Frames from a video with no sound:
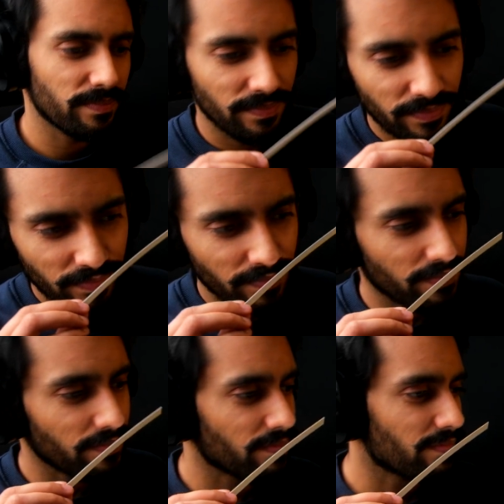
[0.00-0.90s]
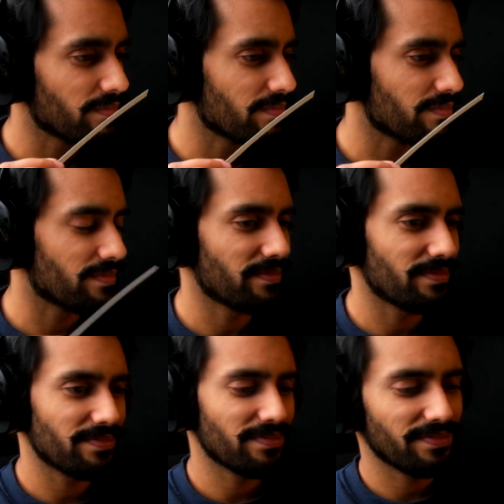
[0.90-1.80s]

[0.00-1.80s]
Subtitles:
[no speech]